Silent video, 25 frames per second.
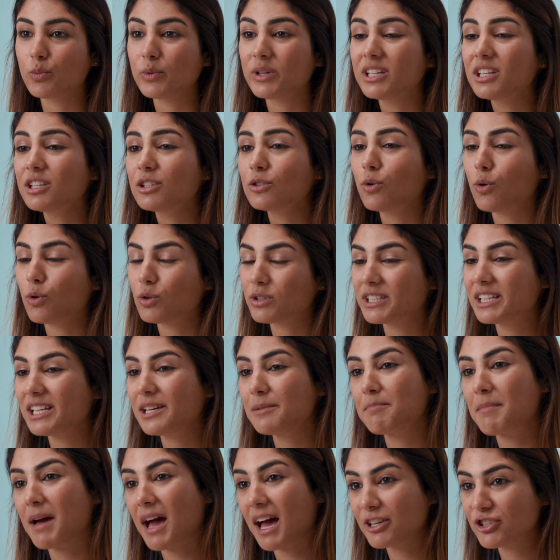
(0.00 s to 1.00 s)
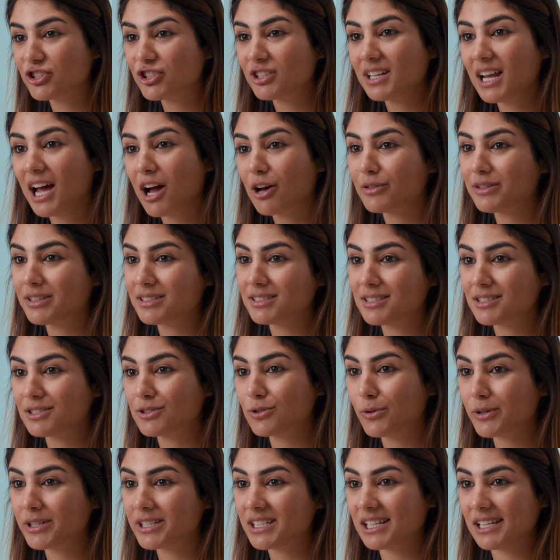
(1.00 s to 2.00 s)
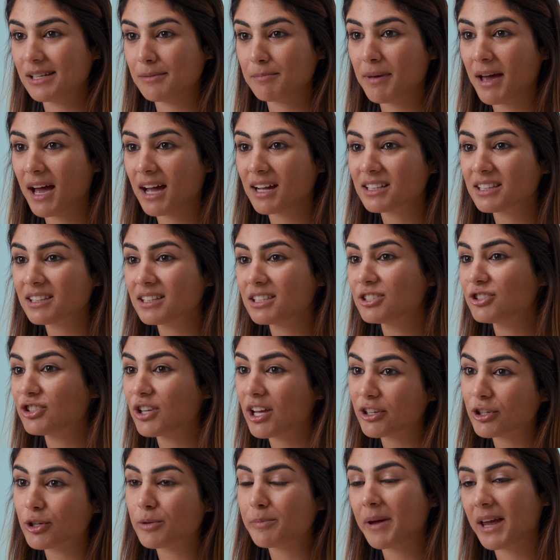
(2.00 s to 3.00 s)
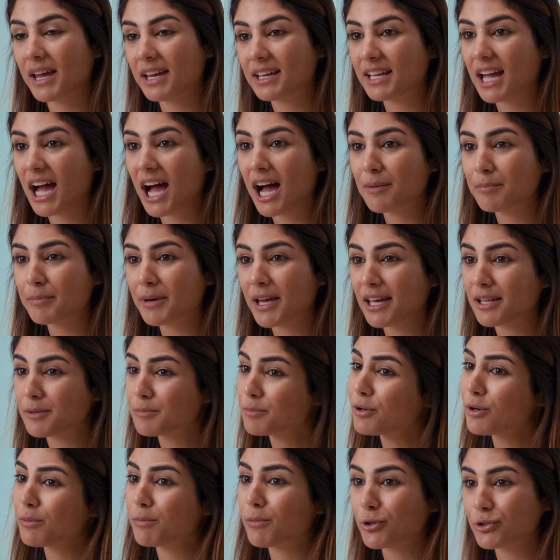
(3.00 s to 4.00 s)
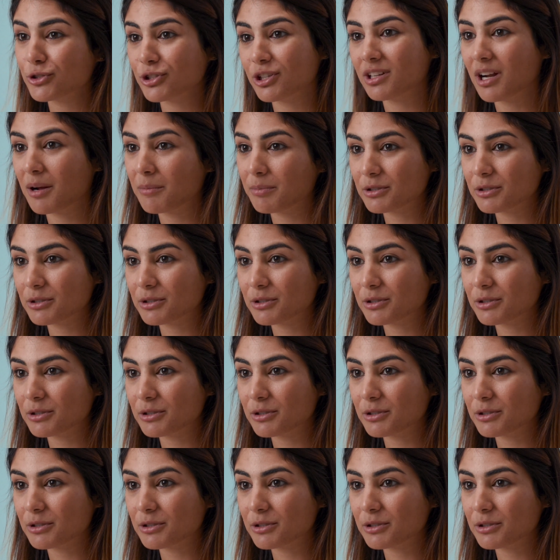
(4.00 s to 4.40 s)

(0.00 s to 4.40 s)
We can only imagine how this is going to impact the gender pay gap and promotion